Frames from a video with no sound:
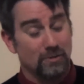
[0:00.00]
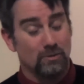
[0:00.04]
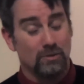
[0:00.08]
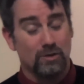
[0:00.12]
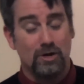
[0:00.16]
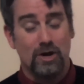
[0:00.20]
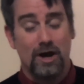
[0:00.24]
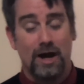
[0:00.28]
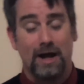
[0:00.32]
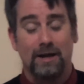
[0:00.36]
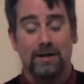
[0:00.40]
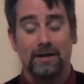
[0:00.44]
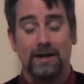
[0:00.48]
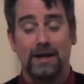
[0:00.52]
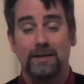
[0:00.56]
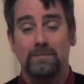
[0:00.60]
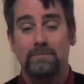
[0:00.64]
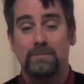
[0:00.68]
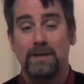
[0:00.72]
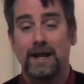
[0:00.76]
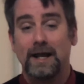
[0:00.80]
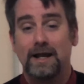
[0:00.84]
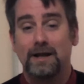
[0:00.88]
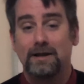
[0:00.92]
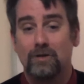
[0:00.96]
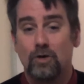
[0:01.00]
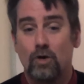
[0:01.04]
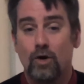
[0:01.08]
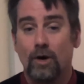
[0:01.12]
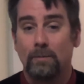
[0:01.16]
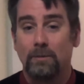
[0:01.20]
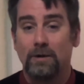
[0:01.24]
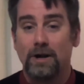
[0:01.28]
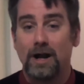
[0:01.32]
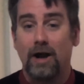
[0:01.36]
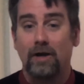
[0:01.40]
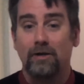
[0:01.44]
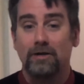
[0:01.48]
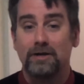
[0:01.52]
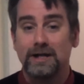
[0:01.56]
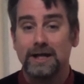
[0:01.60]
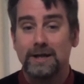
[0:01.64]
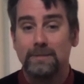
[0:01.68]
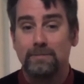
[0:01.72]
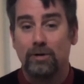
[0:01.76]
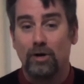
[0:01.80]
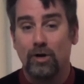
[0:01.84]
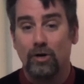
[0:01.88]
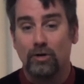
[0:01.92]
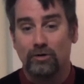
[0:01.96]
we're not in big corporate
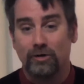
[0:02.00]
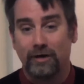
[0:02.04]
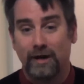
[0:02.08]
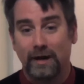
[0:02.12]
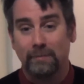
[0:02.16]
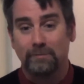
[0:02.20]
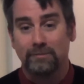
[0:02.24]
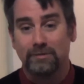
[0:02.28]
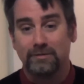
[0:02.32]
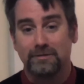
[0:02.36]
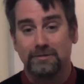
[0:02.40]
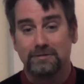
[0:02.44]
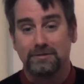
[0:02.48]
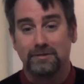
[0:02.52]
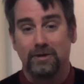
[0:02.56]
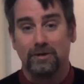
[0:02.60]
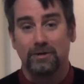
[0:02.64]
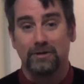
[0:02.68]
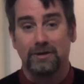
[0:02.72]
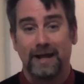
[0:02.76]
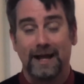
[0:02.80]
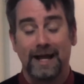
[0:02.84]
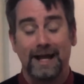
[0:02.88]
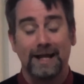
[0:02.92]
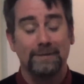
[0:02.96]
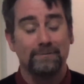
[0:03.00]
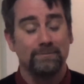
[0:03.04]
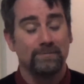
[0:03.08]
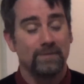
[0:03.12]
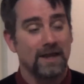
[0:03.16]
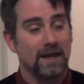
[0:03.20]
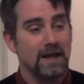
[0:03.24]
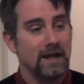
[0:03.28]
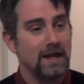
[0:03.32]
R&D programs, okay?